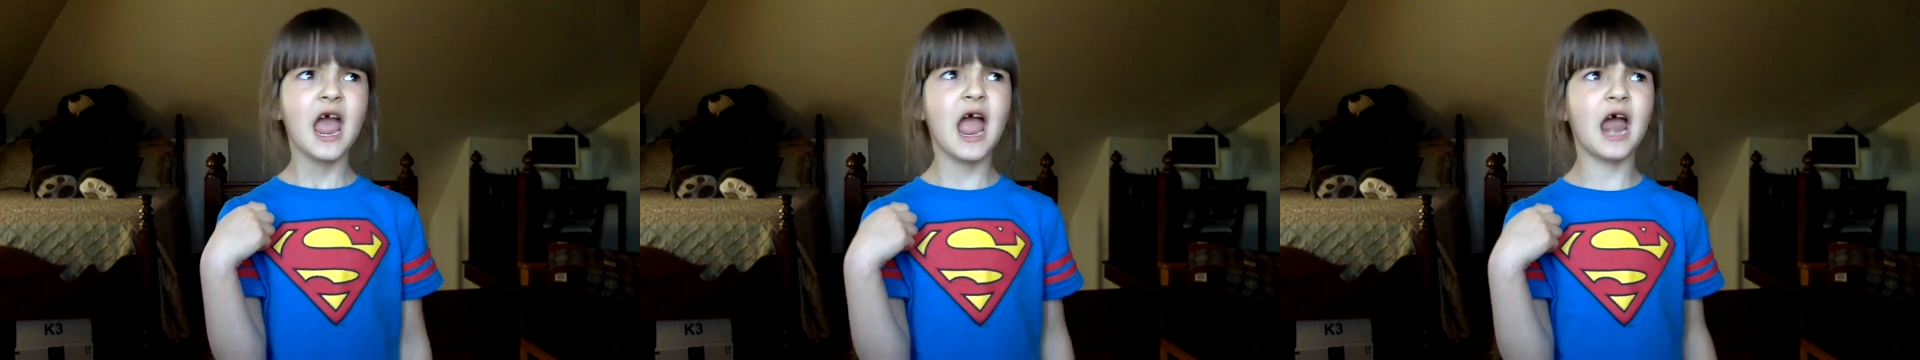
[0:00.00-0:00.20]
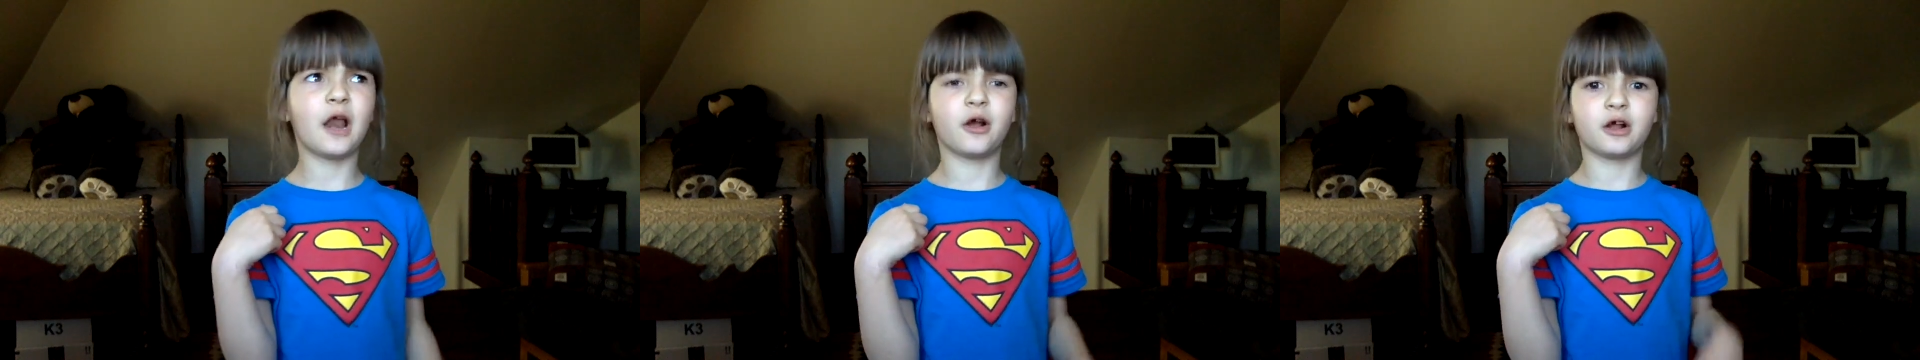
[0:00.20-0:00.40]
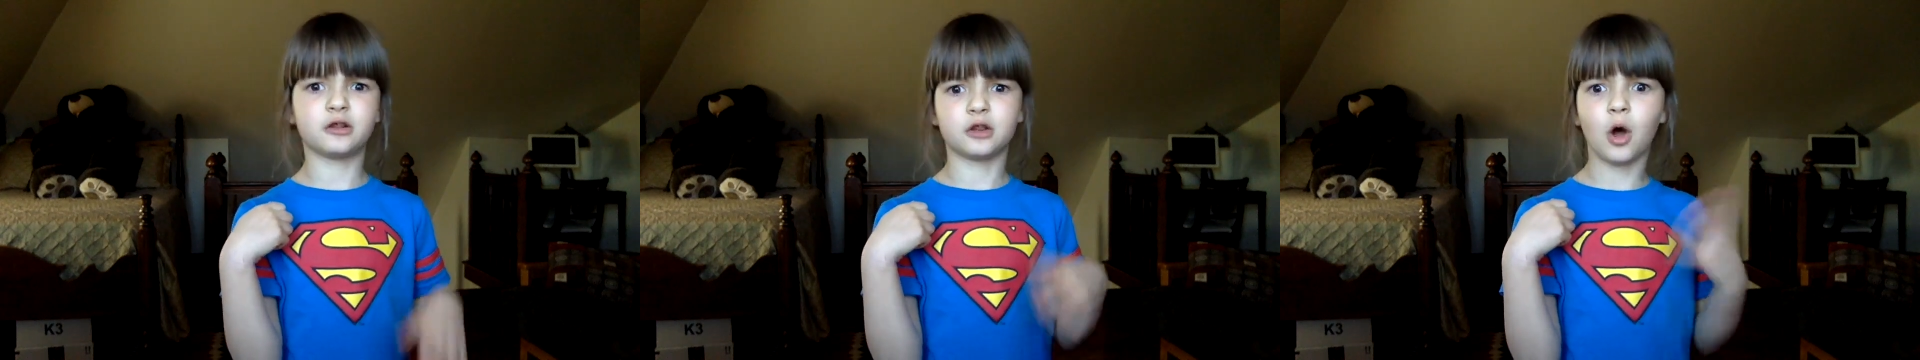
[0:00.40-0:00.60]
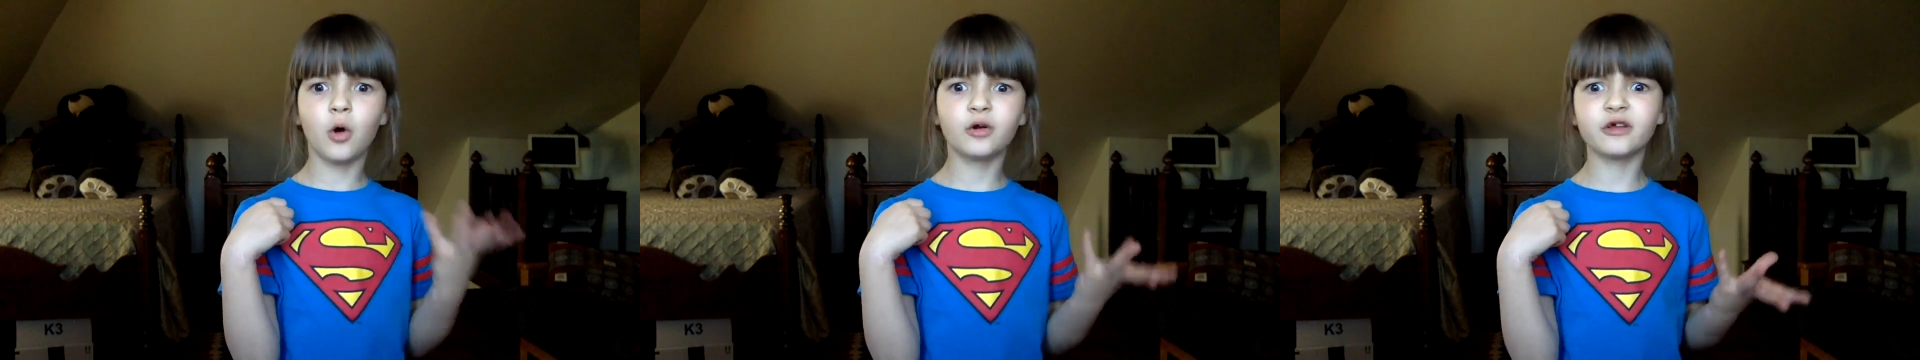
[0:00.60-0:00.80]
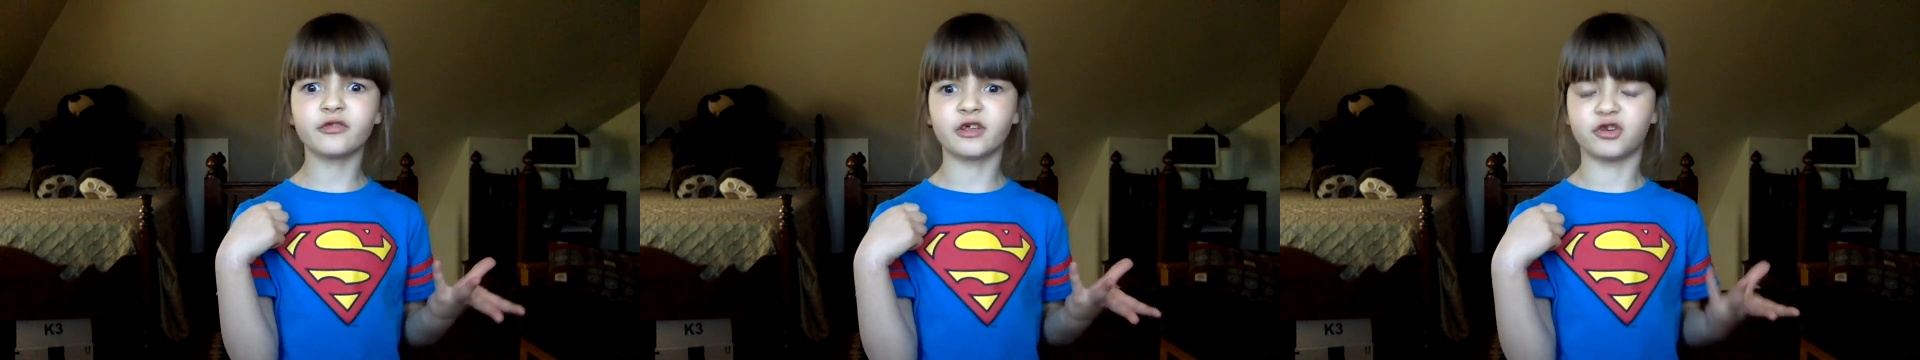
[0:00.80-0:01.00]
and it
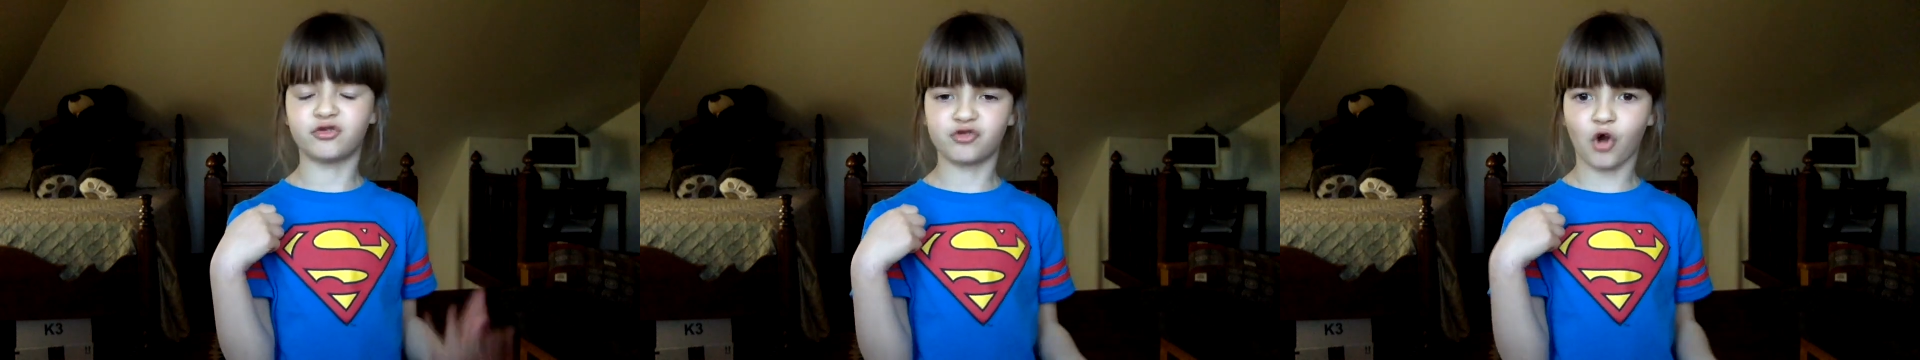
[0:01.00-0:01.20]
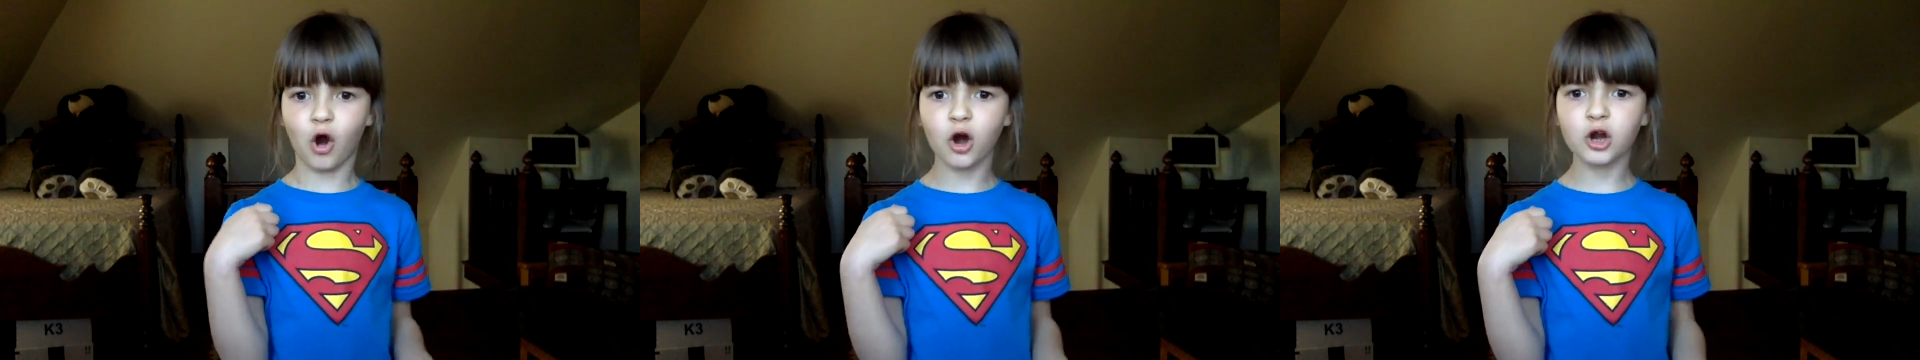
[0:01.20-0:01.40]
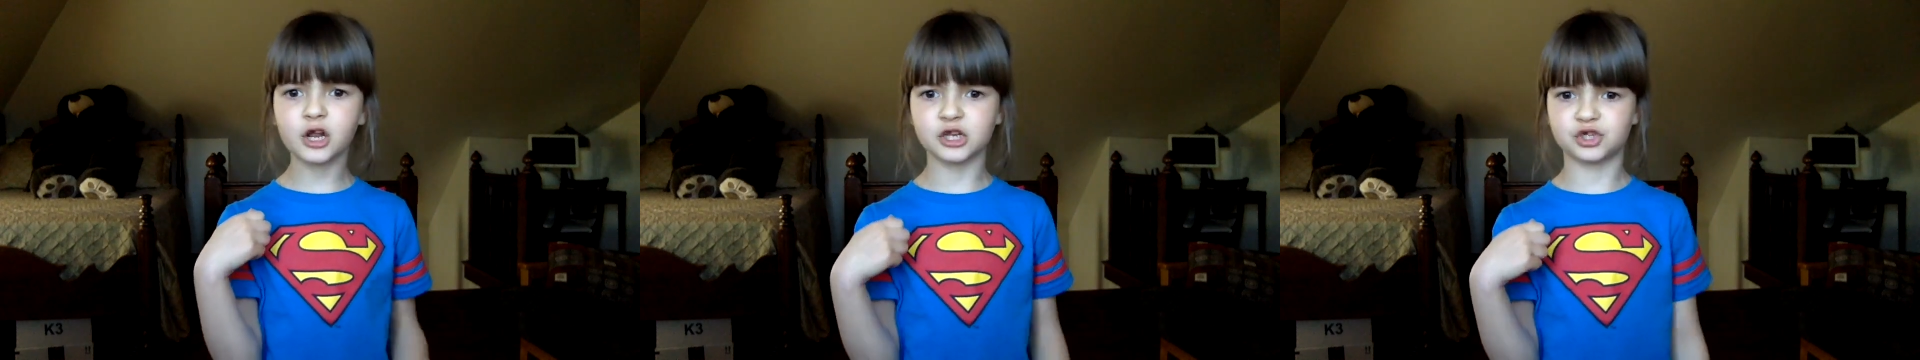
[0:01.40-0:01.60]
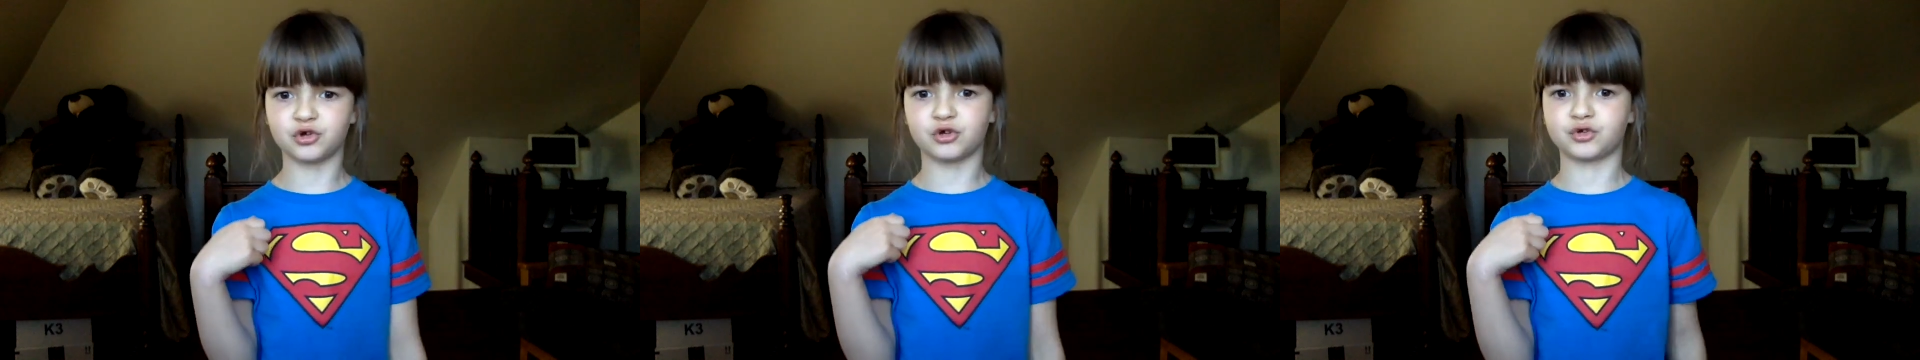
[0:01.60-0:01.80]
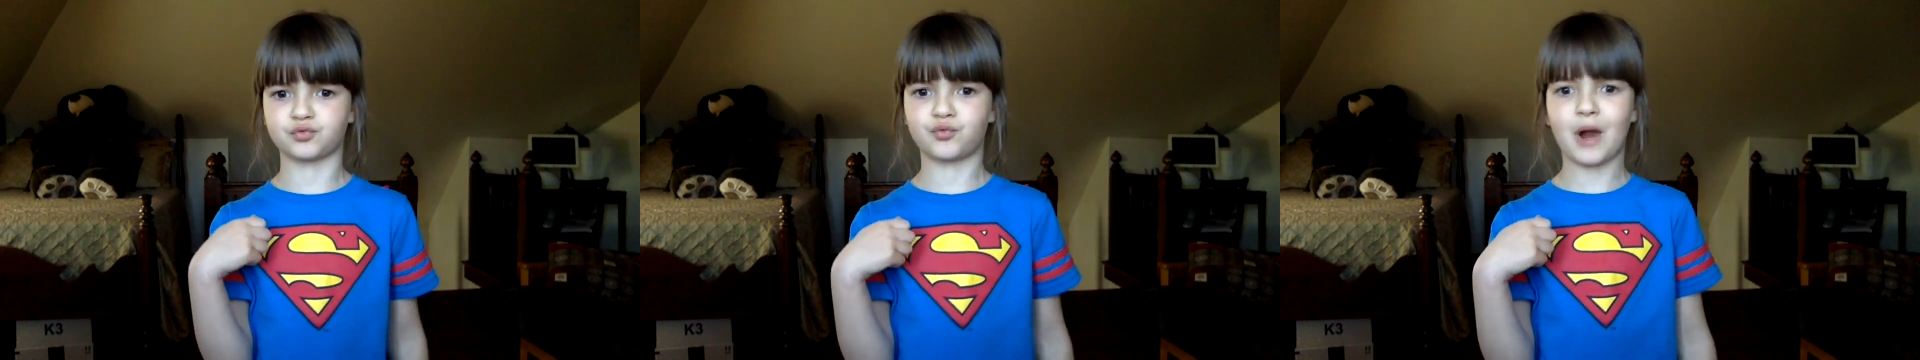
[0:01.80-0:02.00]
glowed in the dark and she was